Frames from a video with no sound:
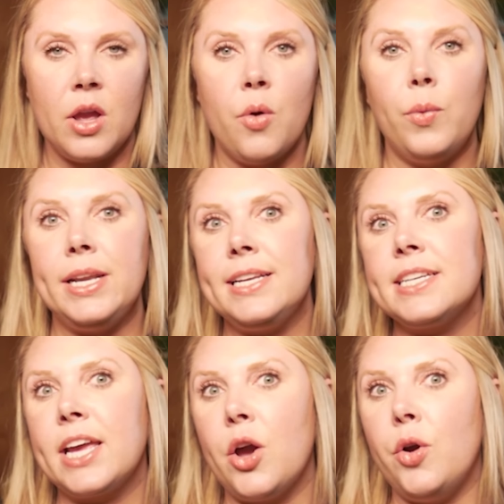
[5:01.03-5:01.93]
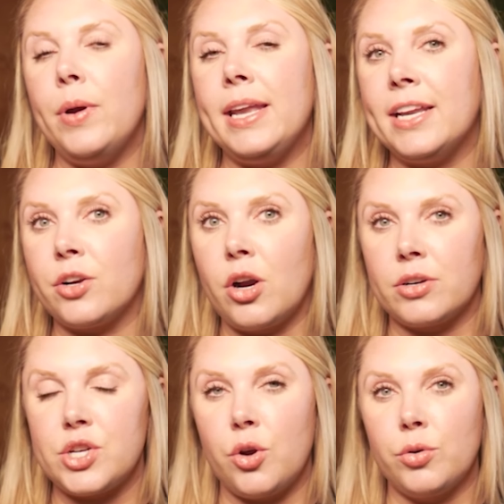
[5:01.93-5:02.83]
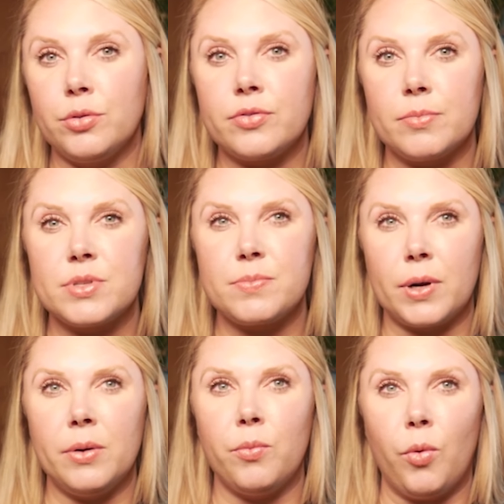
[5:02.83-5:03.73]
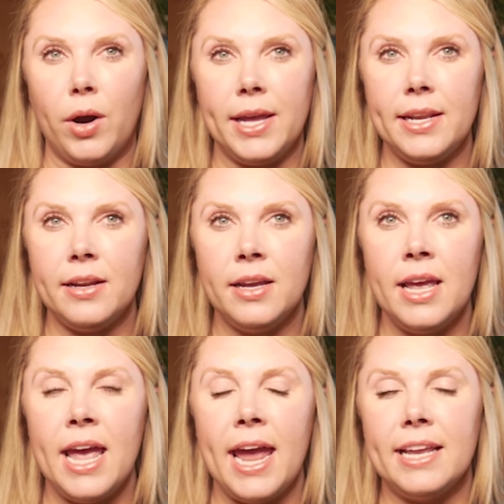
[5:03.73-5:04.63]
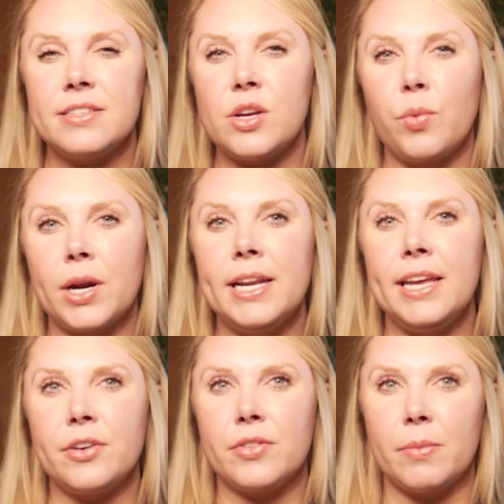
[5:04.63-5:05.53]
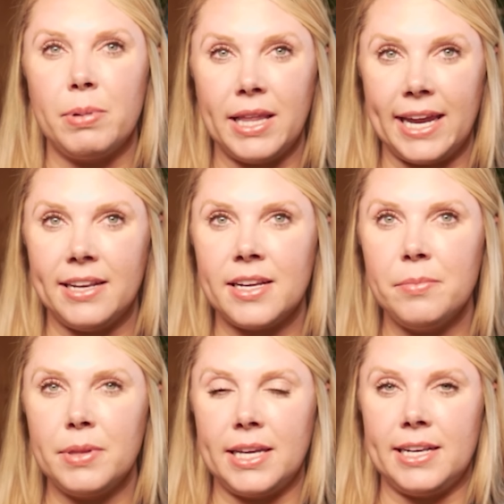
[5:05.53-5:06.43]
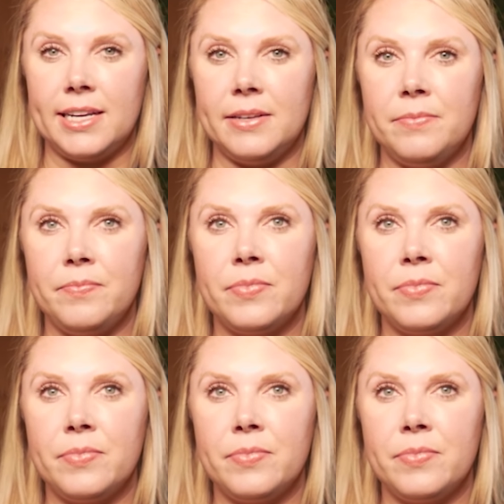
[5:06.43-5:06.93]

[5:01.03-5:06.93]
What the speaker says: We need to go and enter our totals from Sprint 1 And so we're going to enter the planned completed,